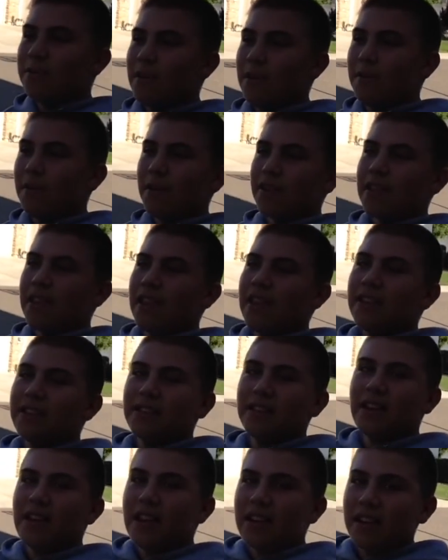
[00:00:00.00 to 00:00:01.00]
my Why?
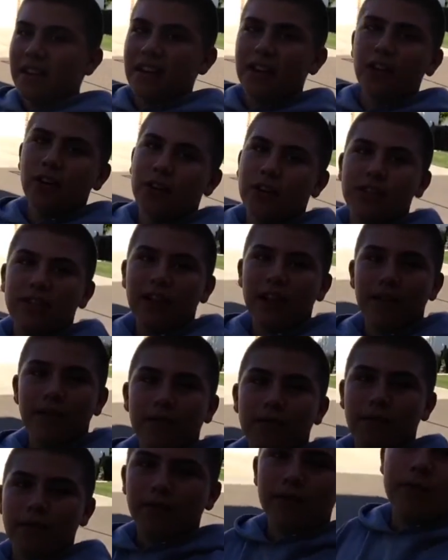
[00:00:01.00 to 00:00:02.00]
birthdays. No, because I
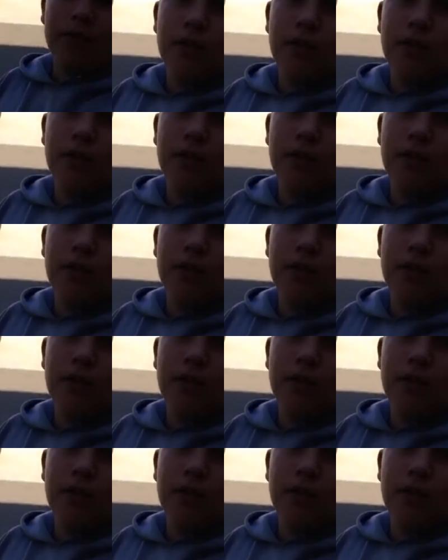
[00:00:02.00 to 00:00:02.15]
have. Just